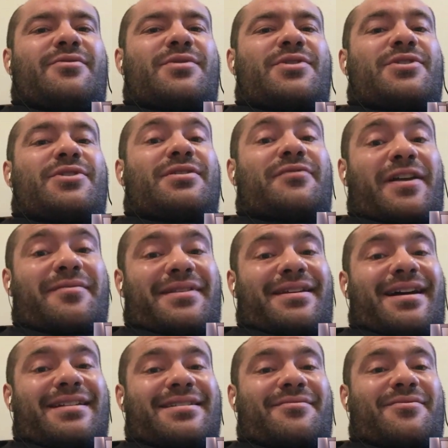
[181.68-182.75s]
The original development
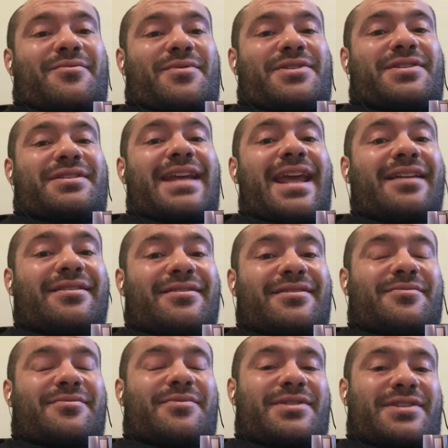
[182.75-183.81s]
of the concept was to
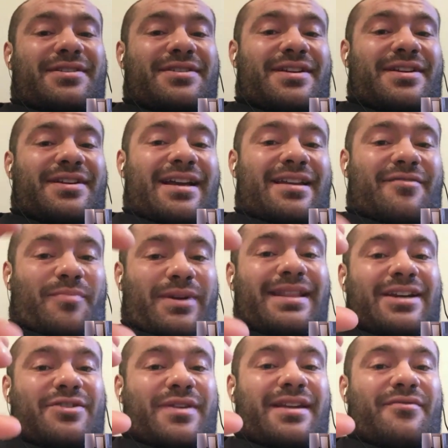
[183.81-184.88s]
kind of bring
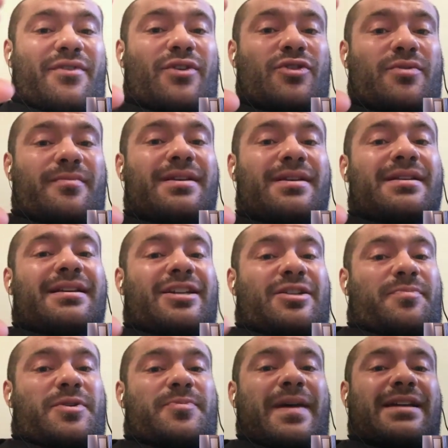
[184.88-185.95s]
that training volume
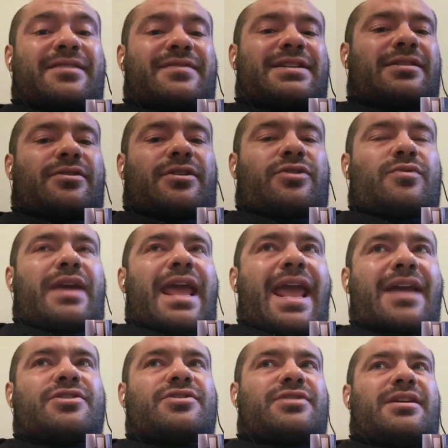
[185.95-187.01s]
into perspective and say, look, you
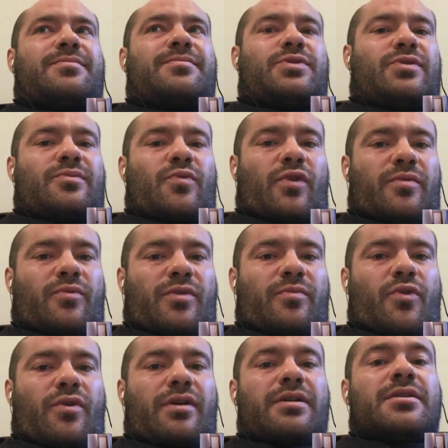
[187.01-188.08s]
can't just keep doing more and more
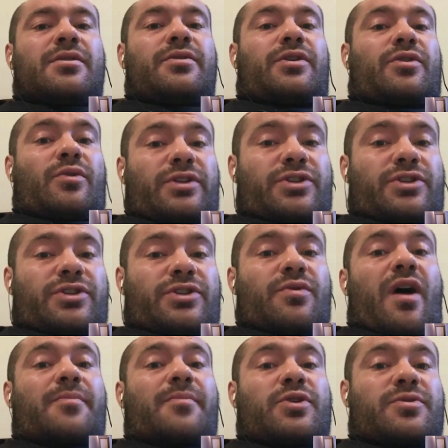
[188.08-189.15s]
and more. You can only do
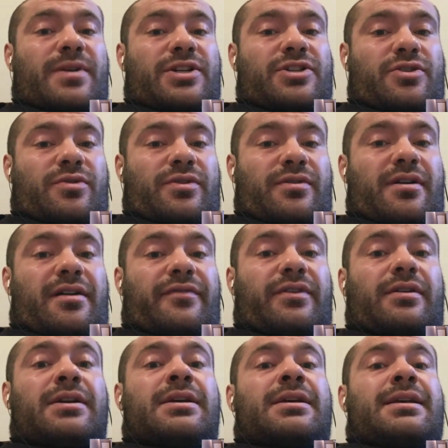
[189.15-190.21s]
up to as much as you can
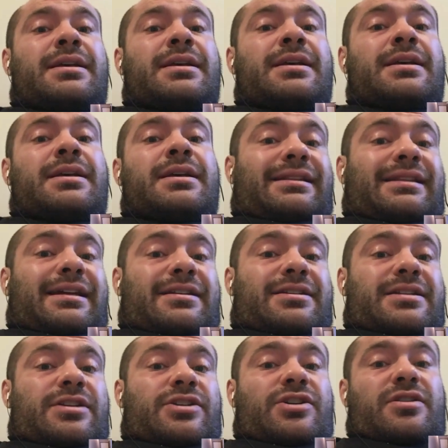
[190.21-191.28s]
recover. And I think that
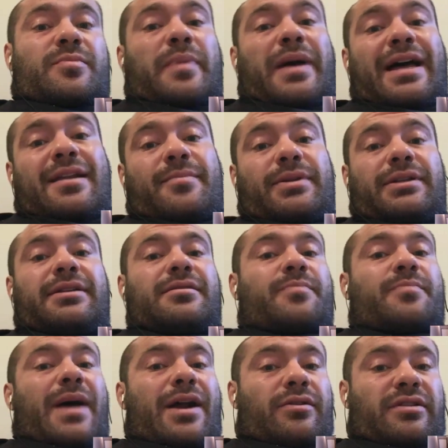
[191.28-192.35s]
extension to bodybuilding,
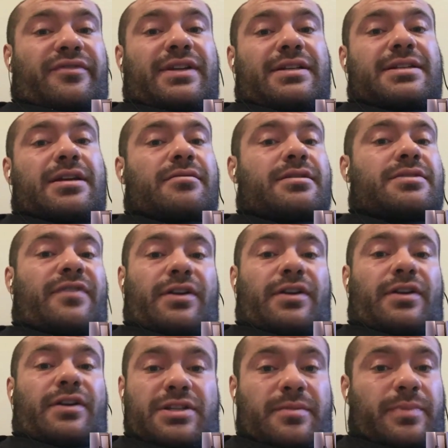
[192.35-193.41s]
powerlifting, et cetera, is a
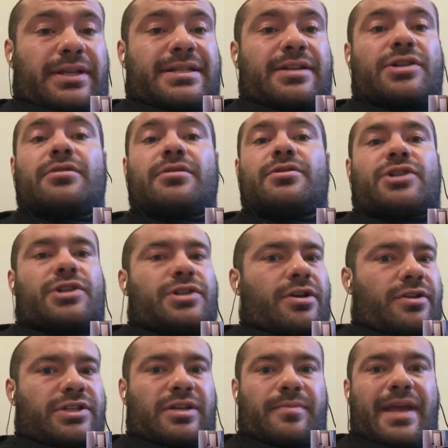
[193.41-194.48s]
very simple extension. It's just
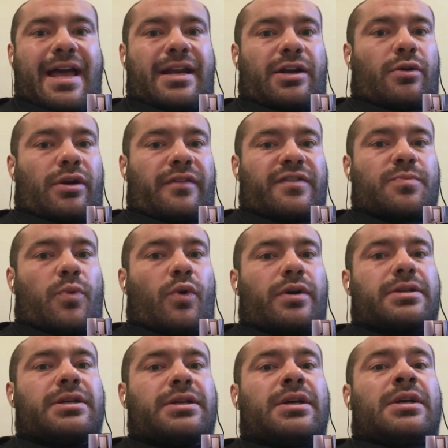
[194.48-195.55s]
another subcategory of
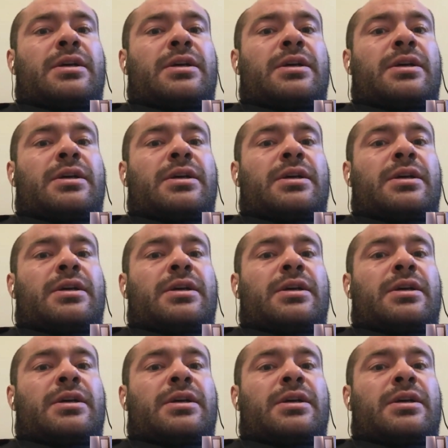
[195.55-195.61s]
sport.